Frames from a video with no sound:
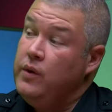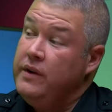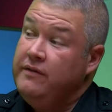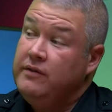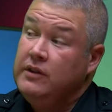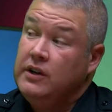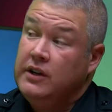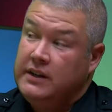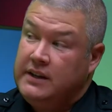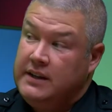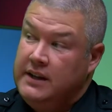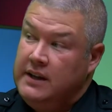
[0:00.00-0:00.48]

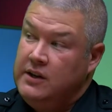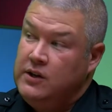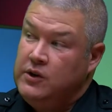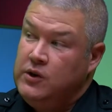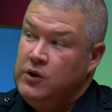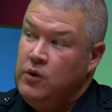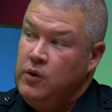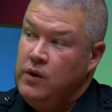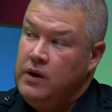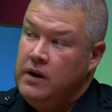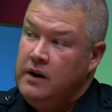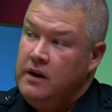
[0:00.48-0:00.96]
looked
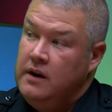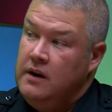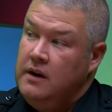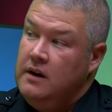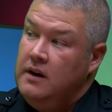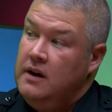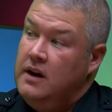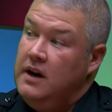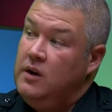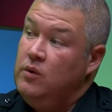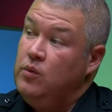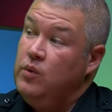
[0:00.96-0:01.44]
into it
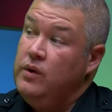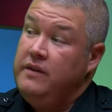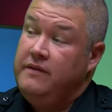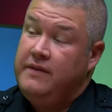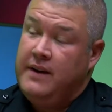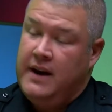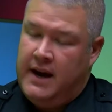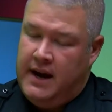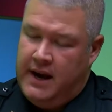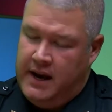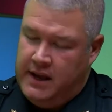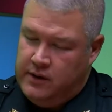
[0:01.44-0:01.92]
and we've
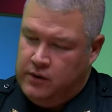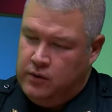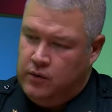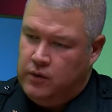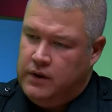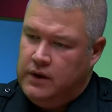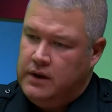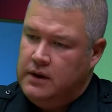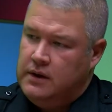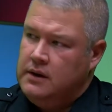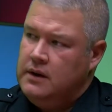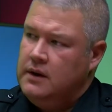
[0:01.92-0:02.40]
handled
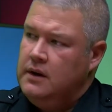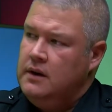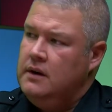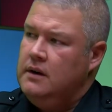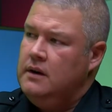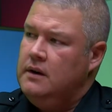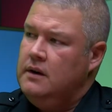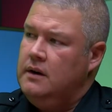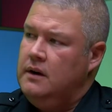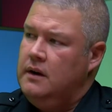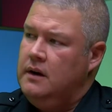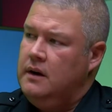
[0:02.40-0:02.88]
it
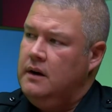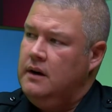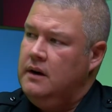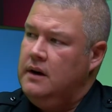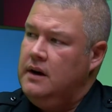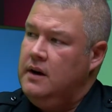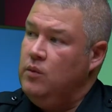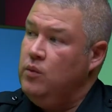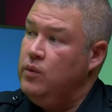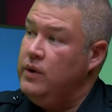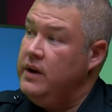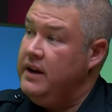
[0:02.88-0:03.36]

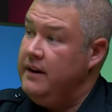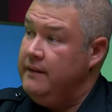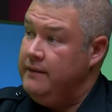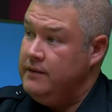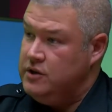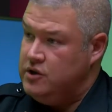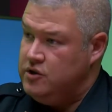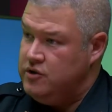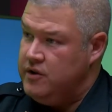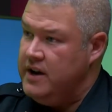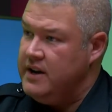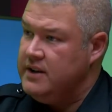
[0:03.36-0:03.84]
and we have
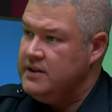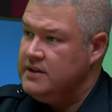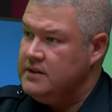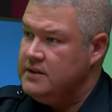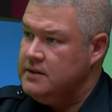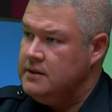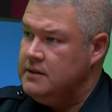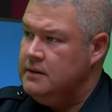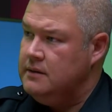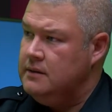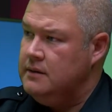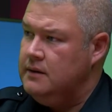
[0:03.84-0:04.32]

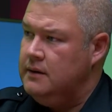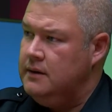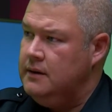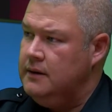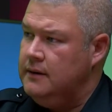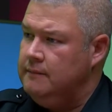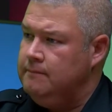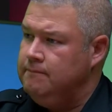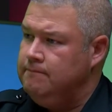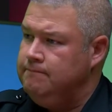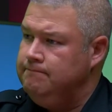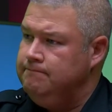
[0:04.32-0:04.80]
addressed
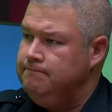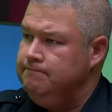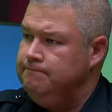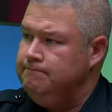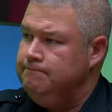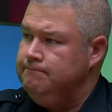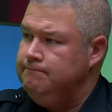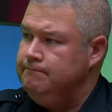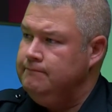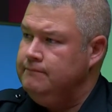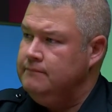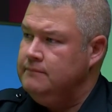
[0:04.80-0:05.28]

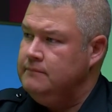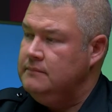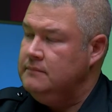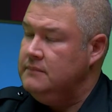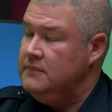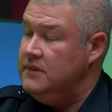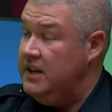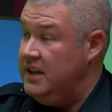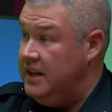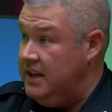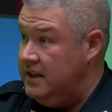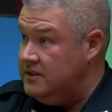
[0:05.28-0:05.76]

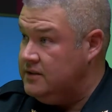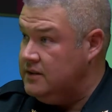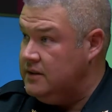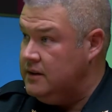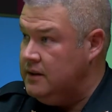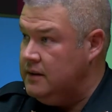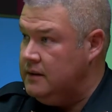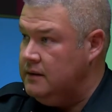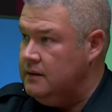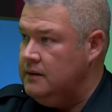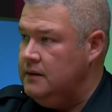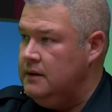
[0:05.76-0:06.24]
the
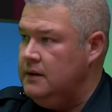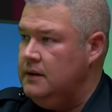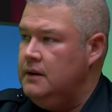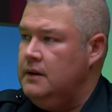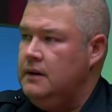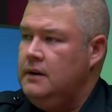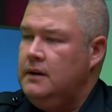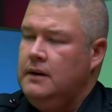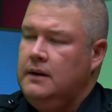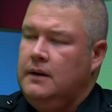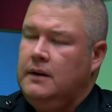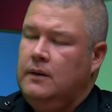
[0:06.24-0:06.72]
incident.
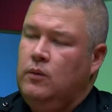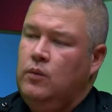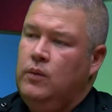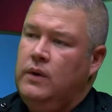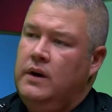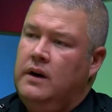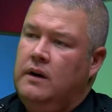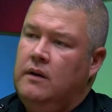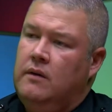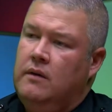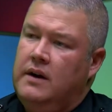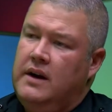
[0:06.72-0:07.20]

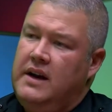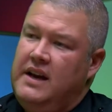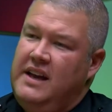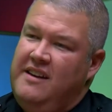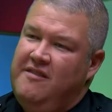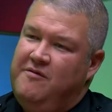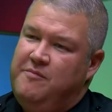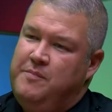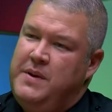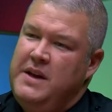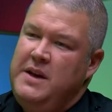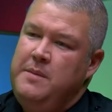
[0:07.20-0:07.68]
Well,
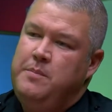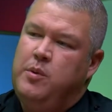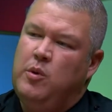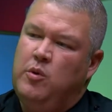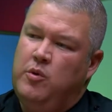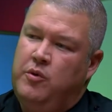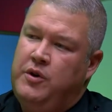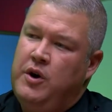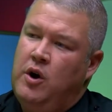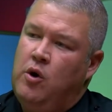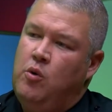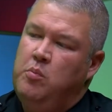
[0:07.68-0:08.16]
if people
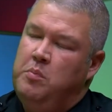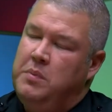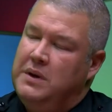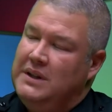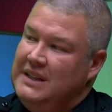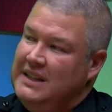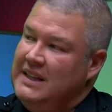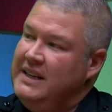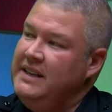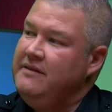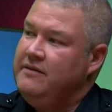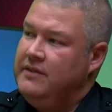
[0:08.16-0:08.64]
don't
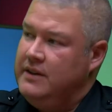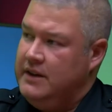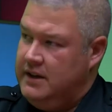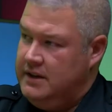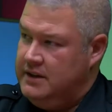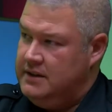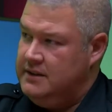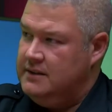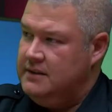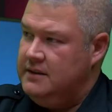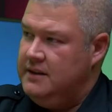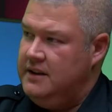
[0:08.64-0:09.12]
believe
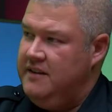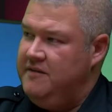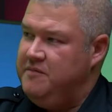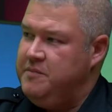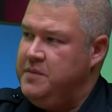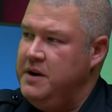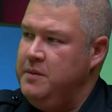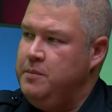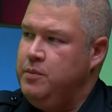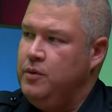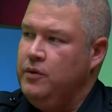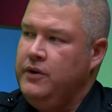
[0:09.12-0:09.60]
us, if
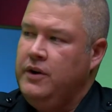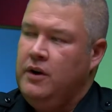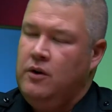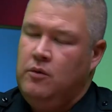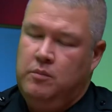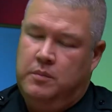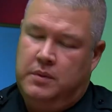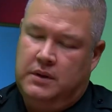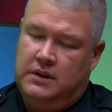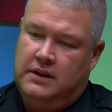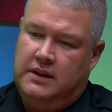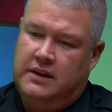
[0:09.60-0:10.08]
people
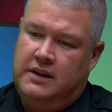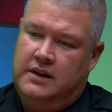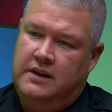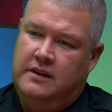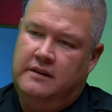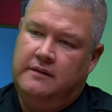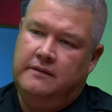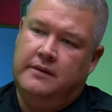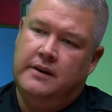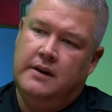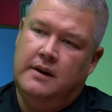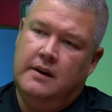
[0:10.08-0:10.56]
don't
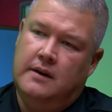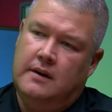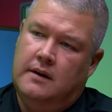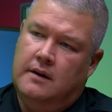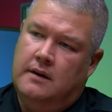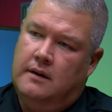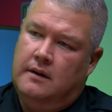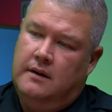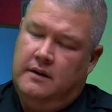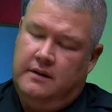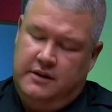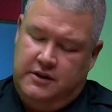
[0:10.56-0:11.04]
believe
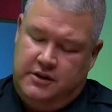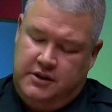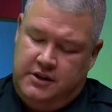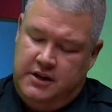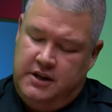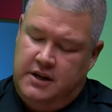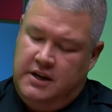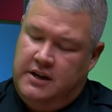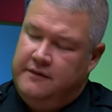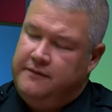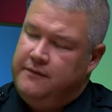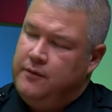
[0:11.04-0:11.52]
the
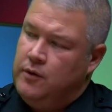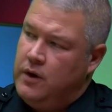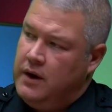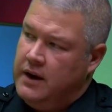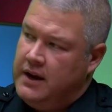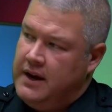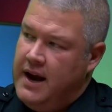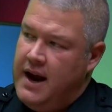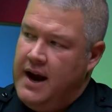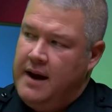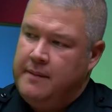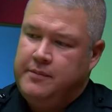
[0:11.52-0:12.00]
chief or a
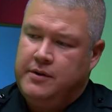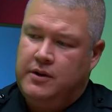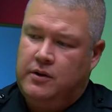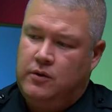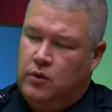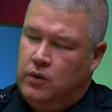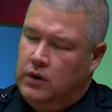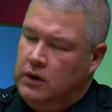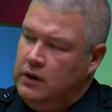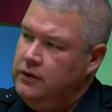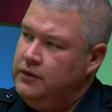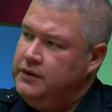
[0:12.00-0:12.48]
captain
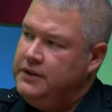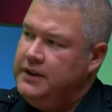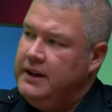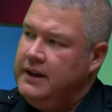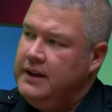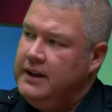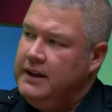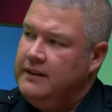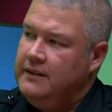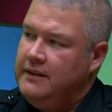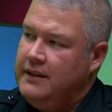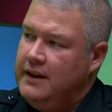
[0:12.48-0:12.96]
or a
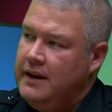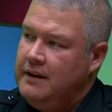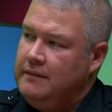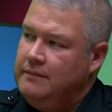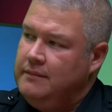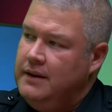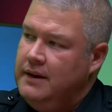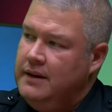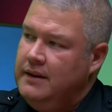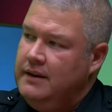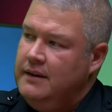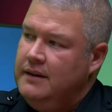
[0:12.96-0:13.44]
lieutenant that,
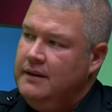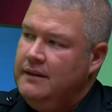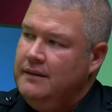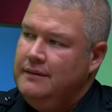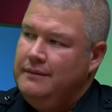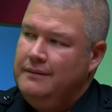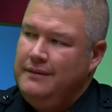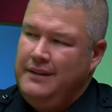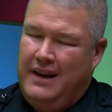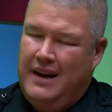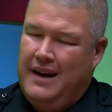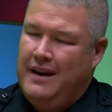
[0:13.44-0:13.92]

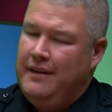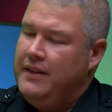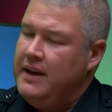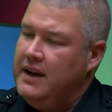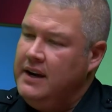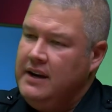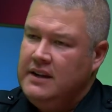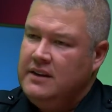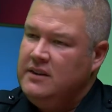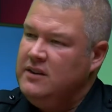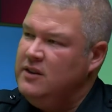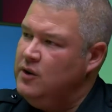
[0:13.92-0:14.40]
yeah, they
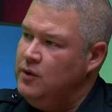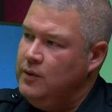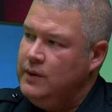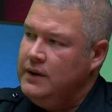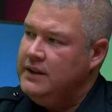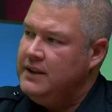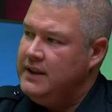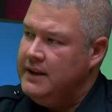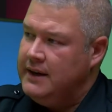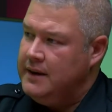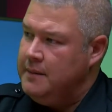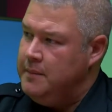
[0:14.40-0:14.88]
didn't do
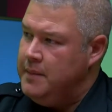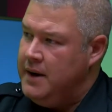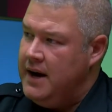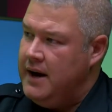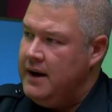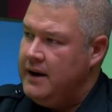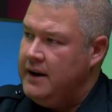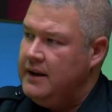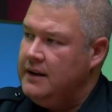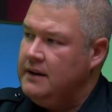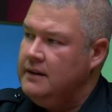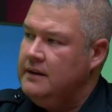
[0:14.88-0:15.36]
anything
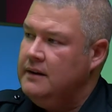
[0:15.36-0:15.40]
about it,